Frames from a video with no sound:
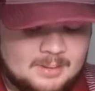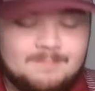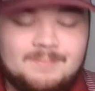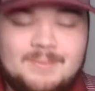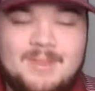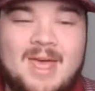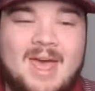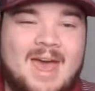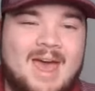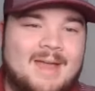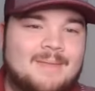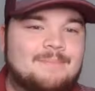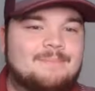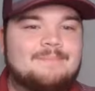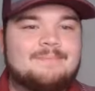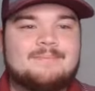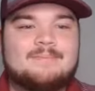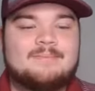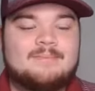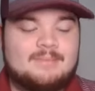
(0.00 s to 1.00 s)
that
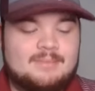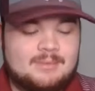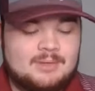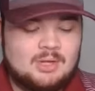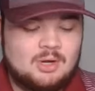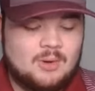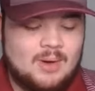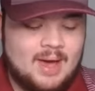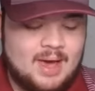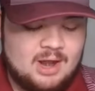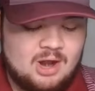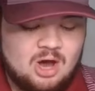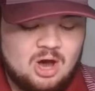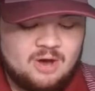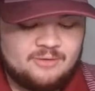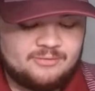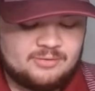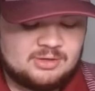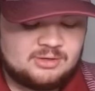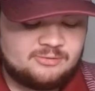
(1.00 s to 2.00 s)
you know had
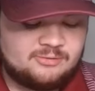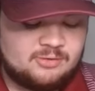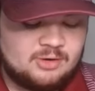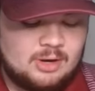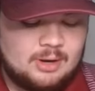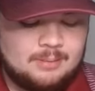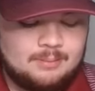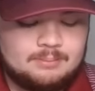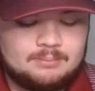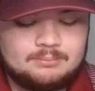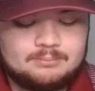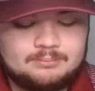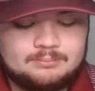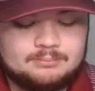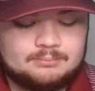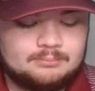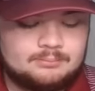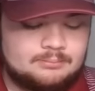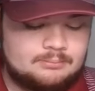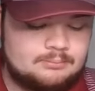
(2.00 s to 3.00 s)
offers from
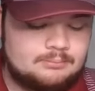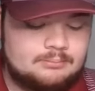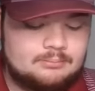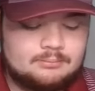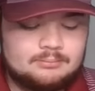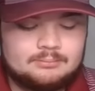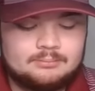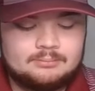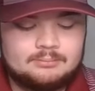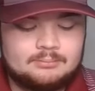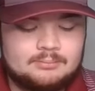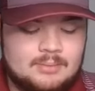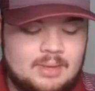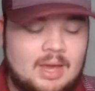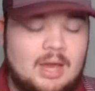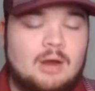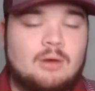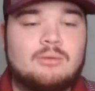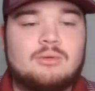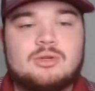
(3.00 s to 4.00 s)

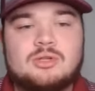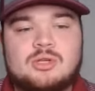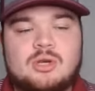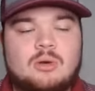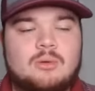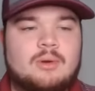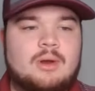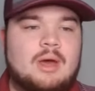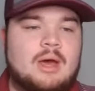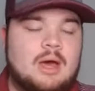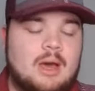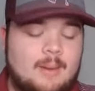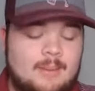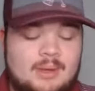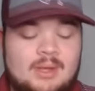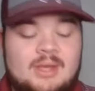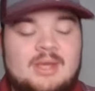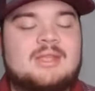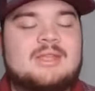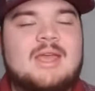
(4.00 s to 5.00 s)
Arizona. I
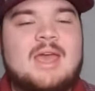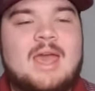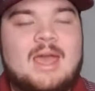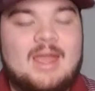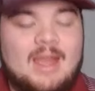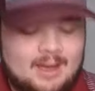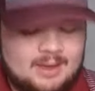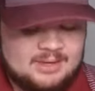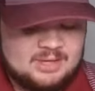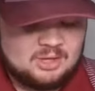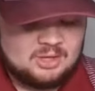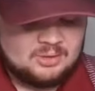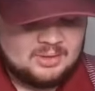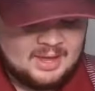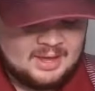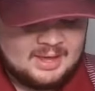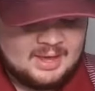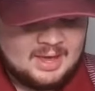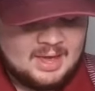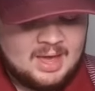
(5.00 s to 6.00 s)
mean, he did. I, you know,
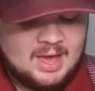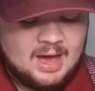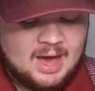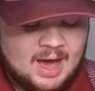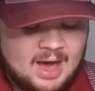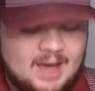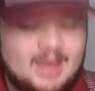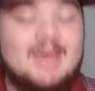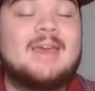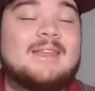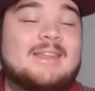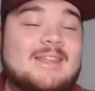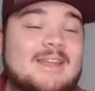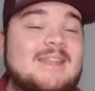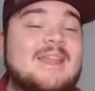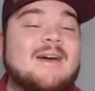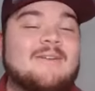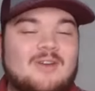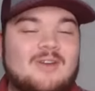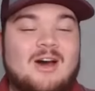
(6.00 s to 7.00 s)
like I, he did
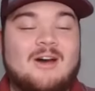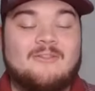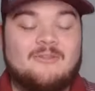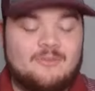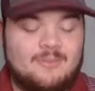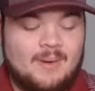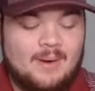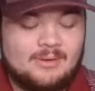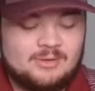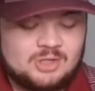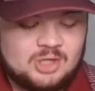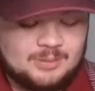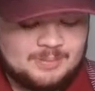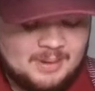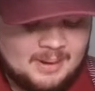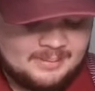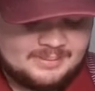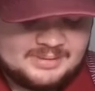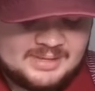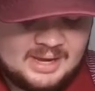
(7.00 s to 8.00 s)
have an offer from Arizona, but
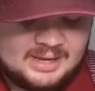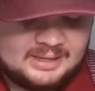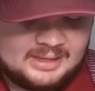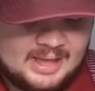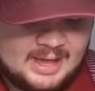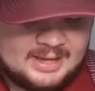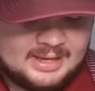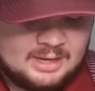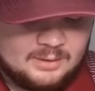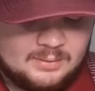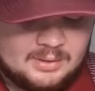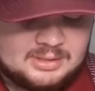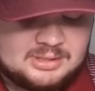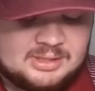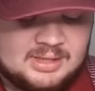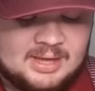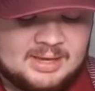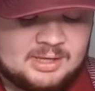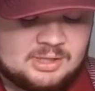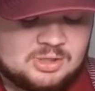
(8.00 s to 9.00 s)
I'm saying like it wasn't
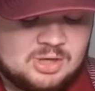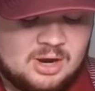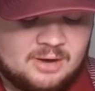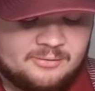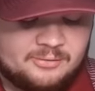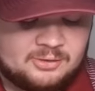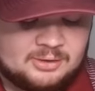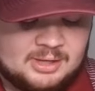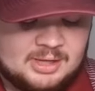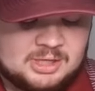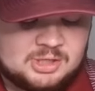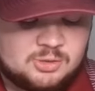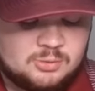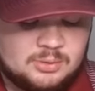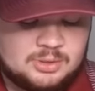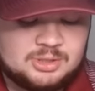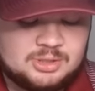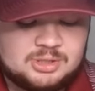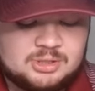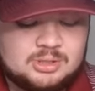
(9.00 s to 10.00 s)
like his offer list
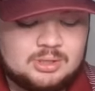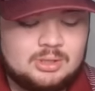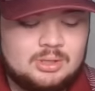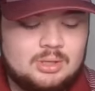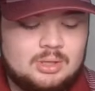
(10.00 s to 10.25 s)
was,